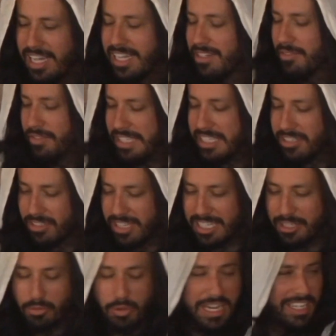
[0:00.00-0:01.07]
I have
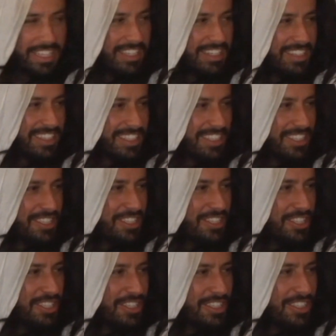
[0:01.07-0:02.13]
eagerly awaited
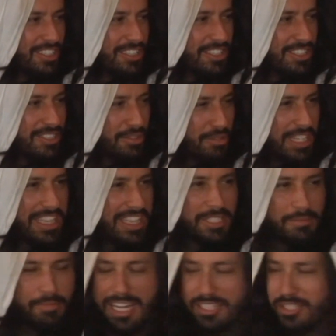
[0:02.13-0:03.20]
to eat
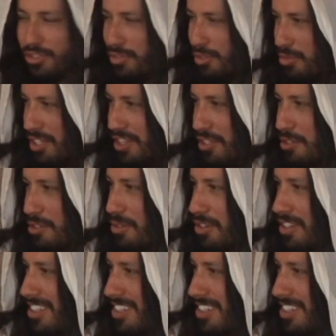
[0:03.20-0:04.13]
this Passover with you